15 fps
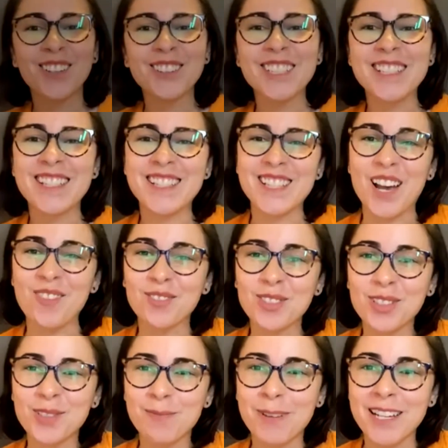this is
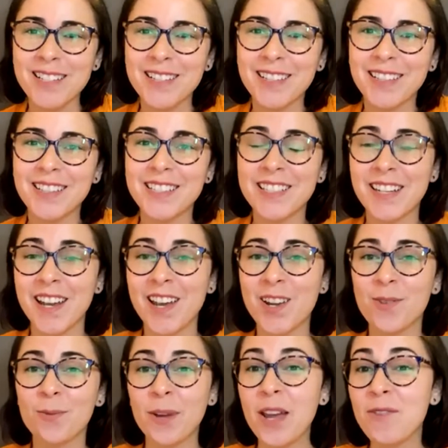After the Message,
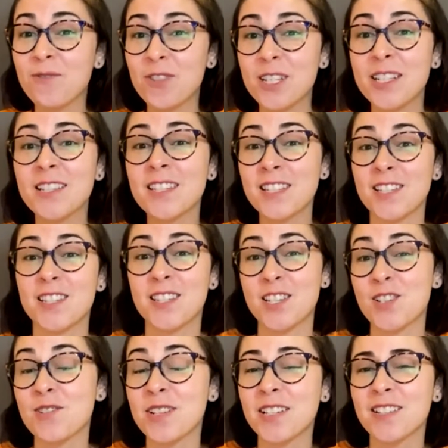and we have been in this
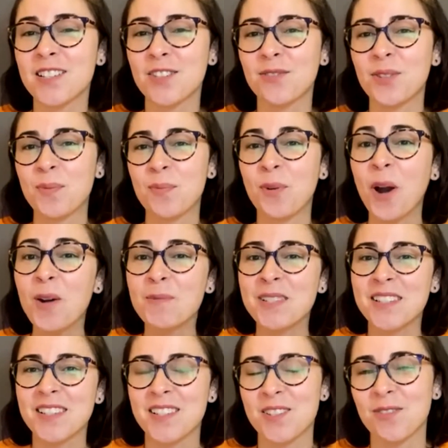series of the
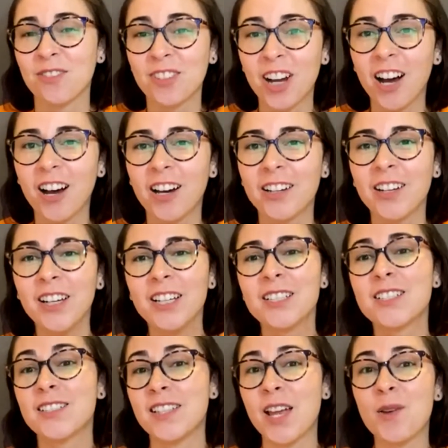promises of God.
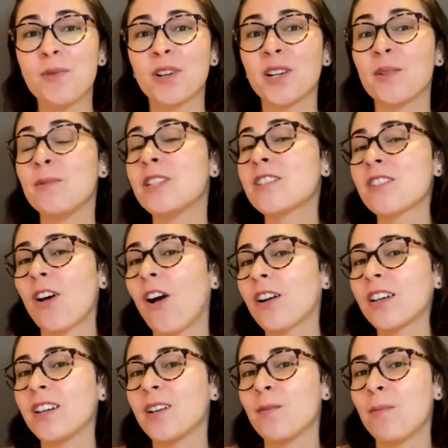Today we're going to be
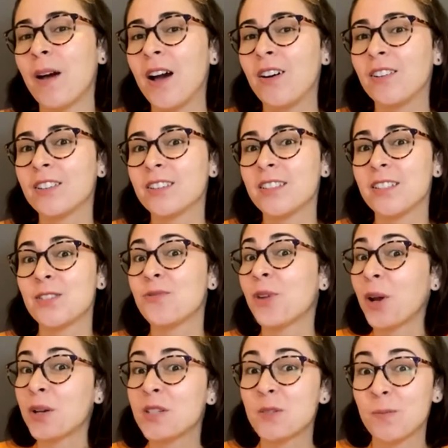talking about this
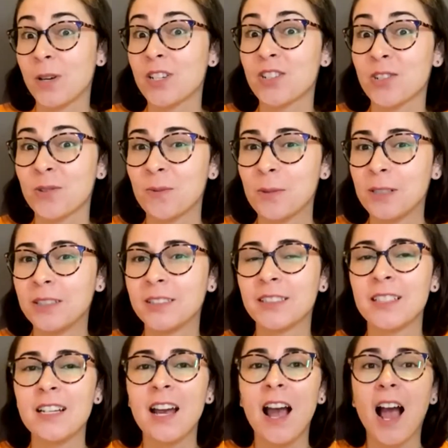very special one.
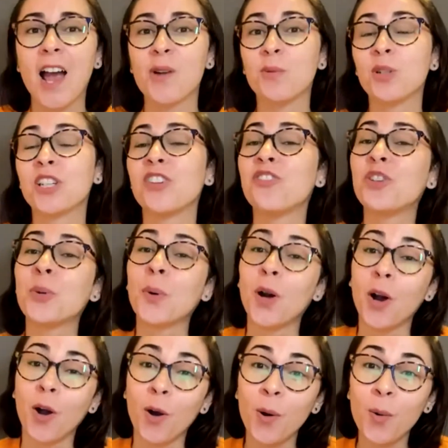I will give you a
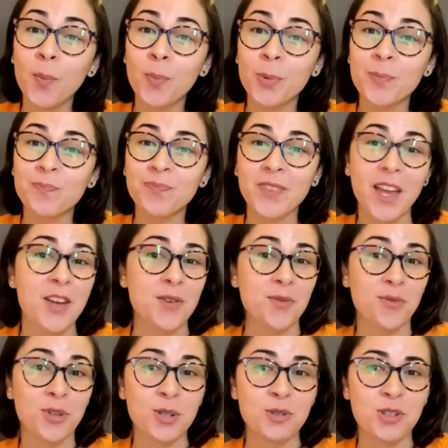hope and
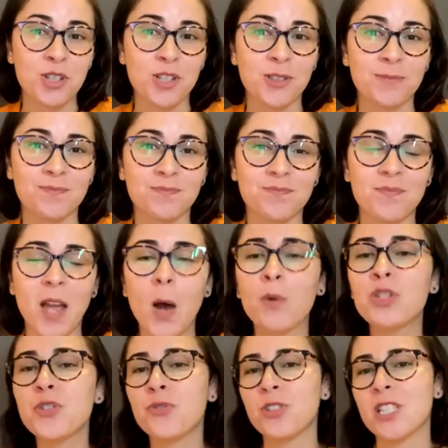a future. How
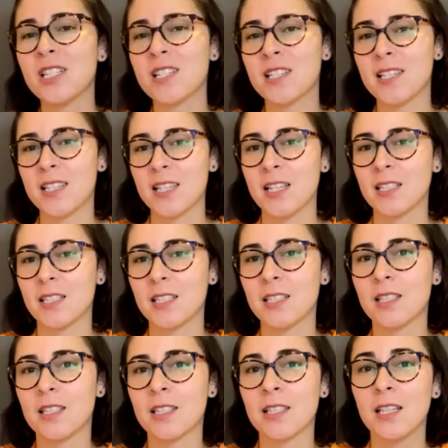would you finish this
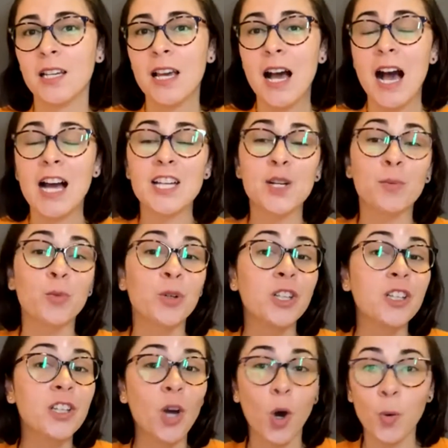sentence? I am
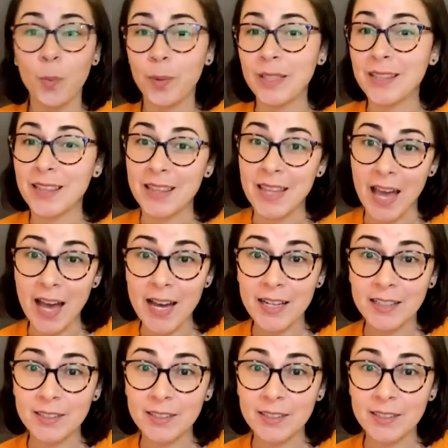really hoping that.